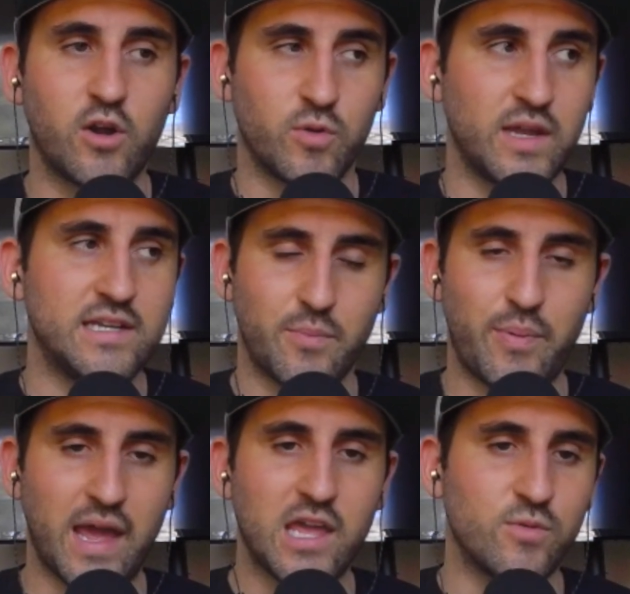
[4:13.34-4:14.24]

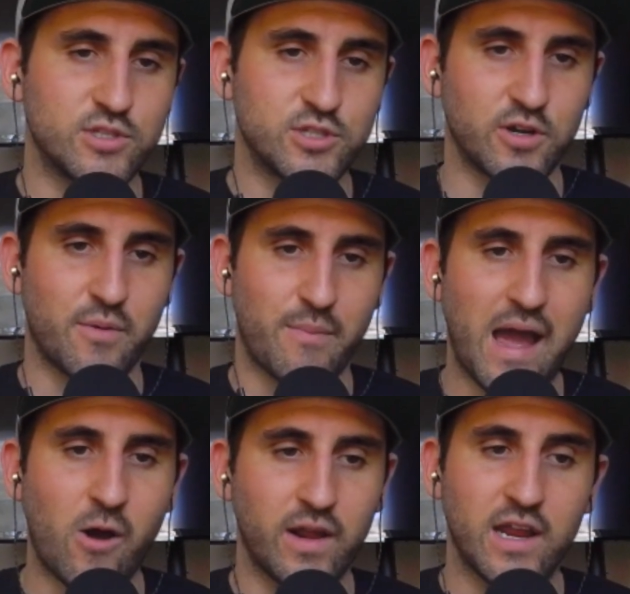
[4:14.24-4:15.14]
agreed to pay you a
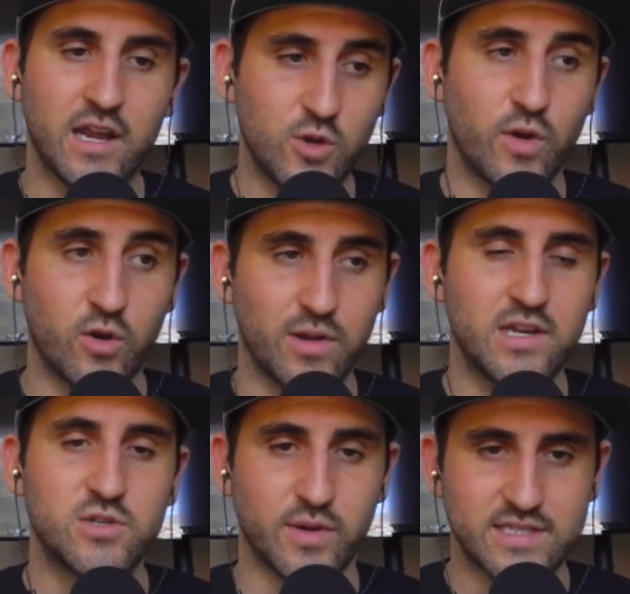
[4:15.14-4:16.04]
certain amount, and you
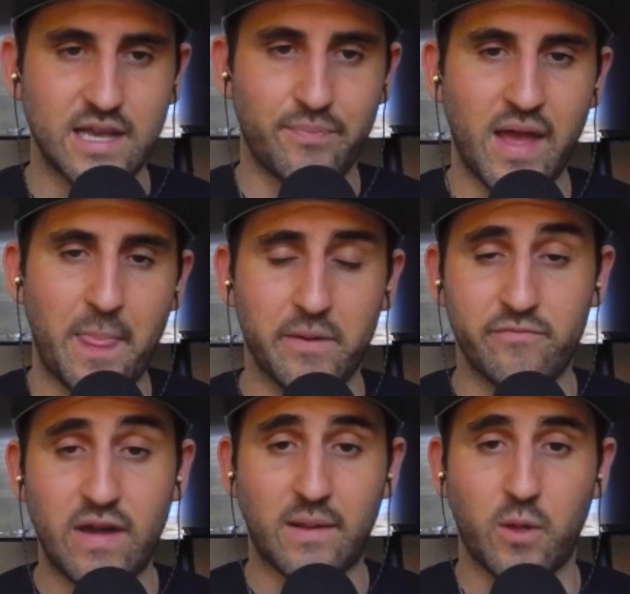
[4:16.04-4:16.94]
agreed to accept
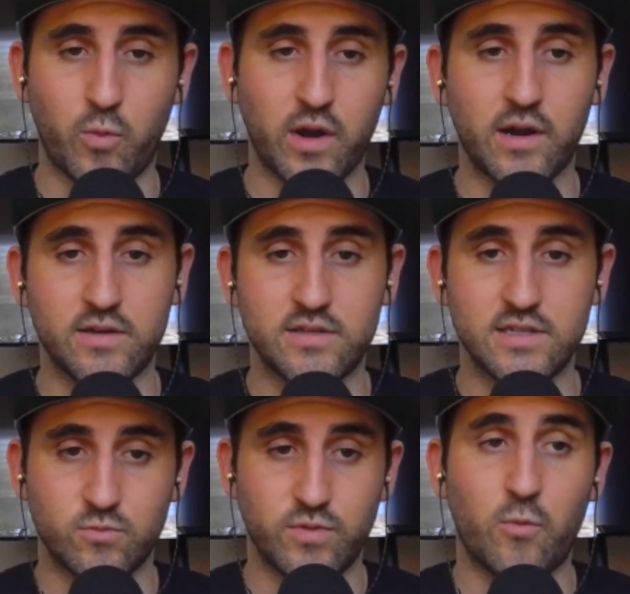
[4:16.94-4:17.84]
that. The fact that
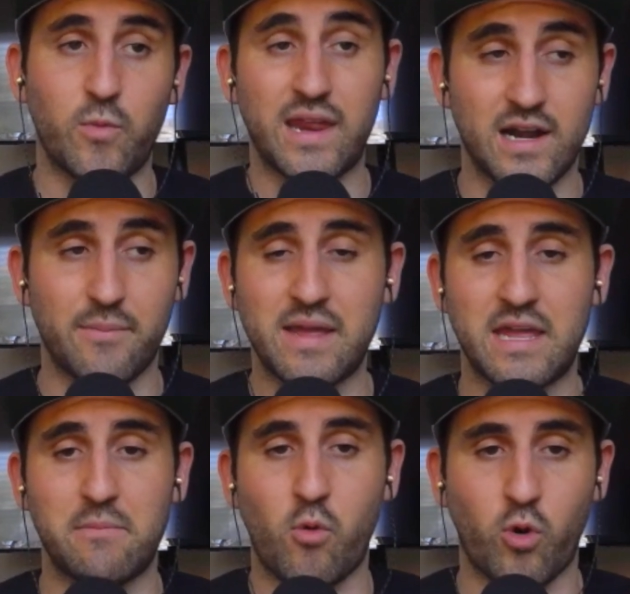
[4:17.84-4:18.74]
we ended
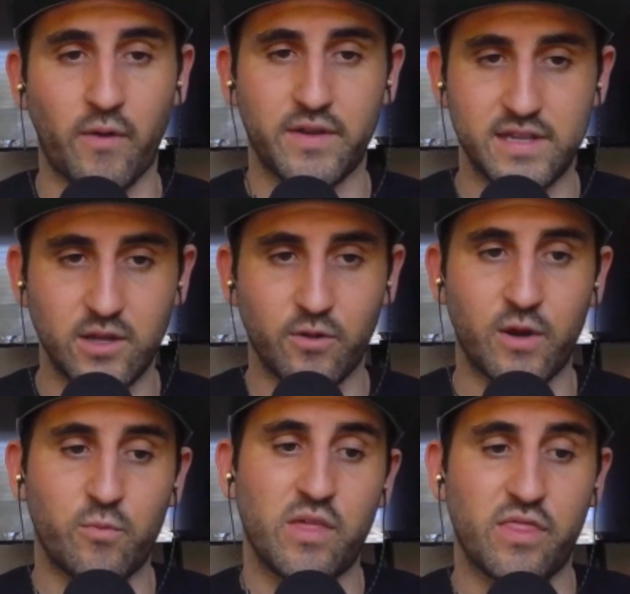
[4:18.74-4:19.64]
up making more on the
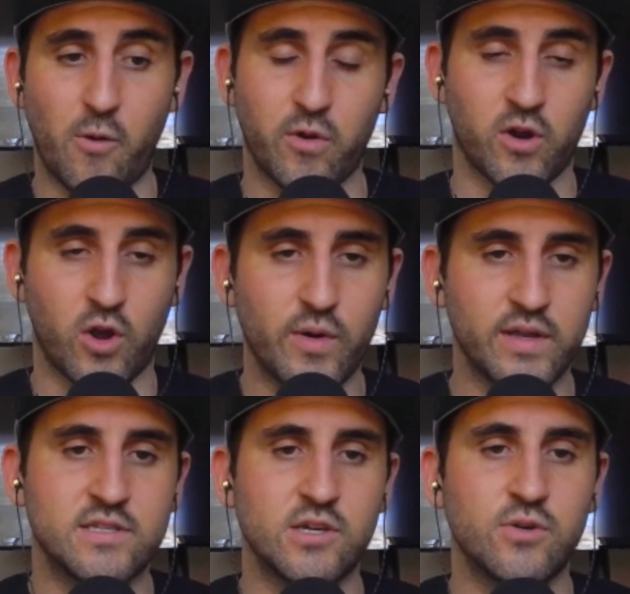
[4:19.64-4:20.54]
deal than we thought we were
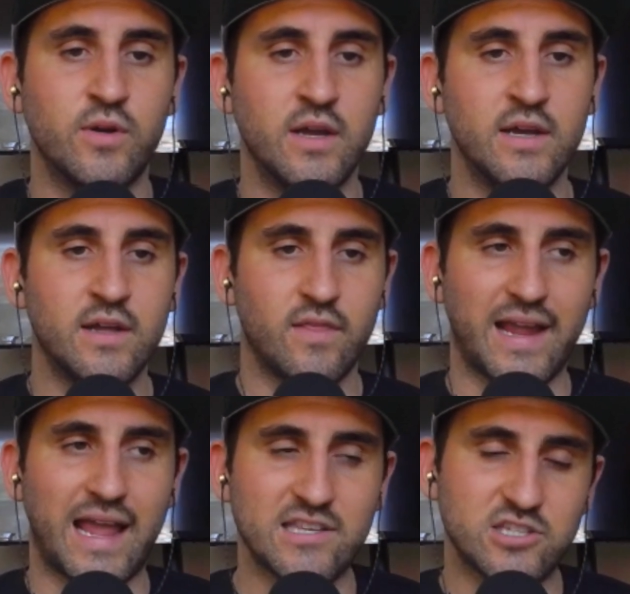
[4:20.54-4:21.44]
going to,
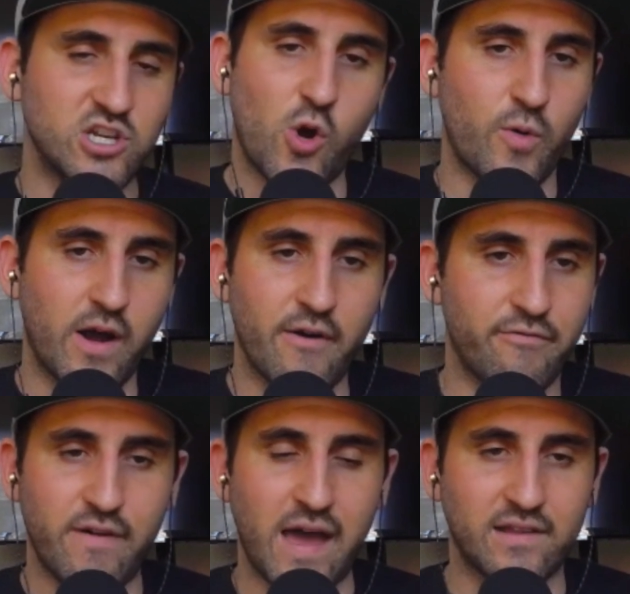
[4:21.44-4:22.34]
like, has
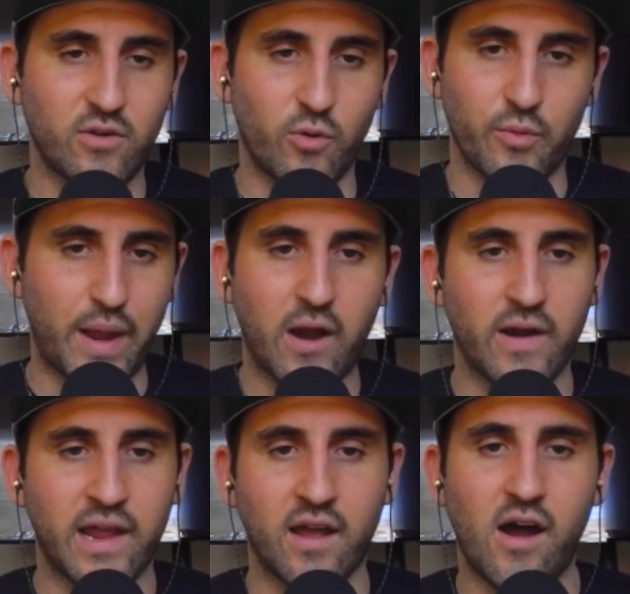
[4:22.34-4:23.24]
no effect or
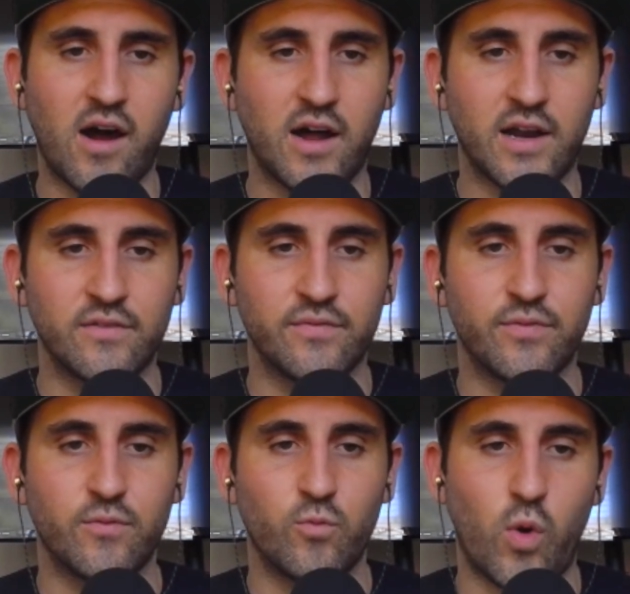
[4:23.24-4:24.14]
bearing
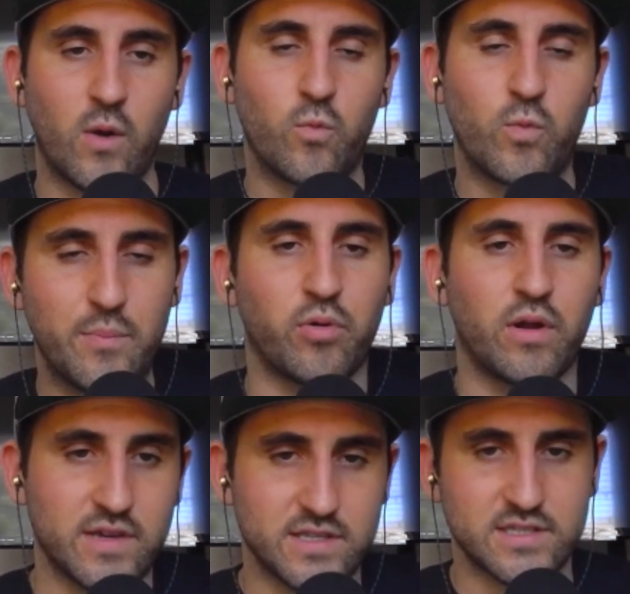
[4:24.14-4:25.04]
on what
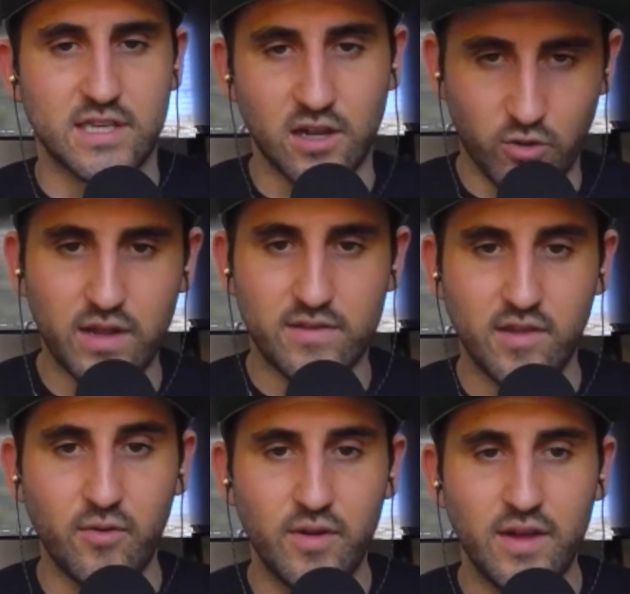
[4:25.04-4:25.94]
we previously
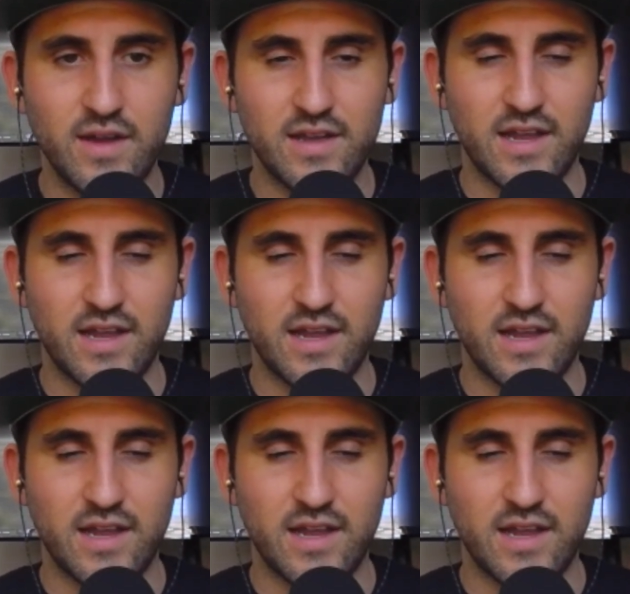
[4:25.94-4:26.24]
agreed to.